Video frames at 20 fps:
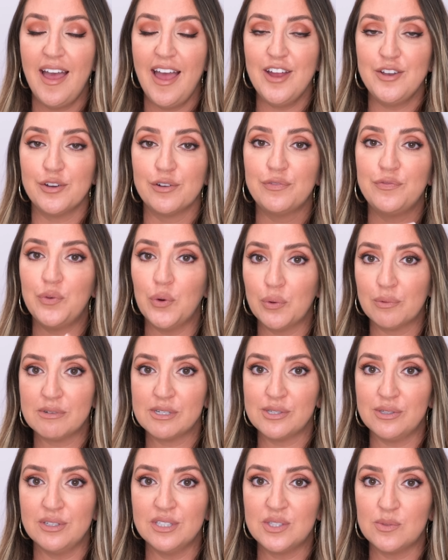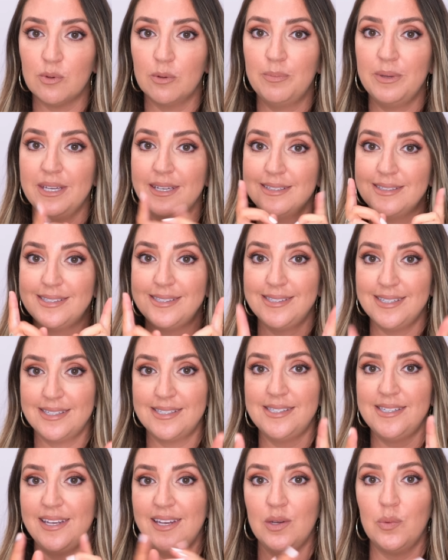and your full results will be in
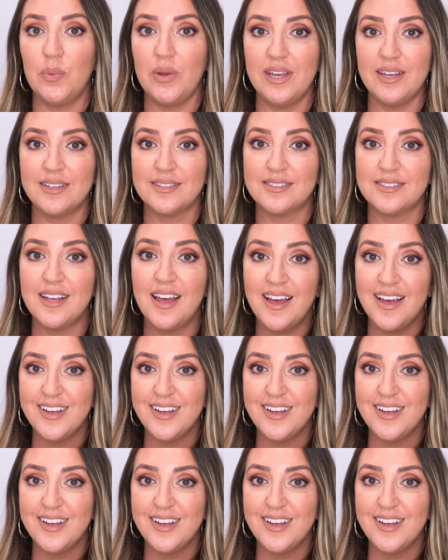16 weeks.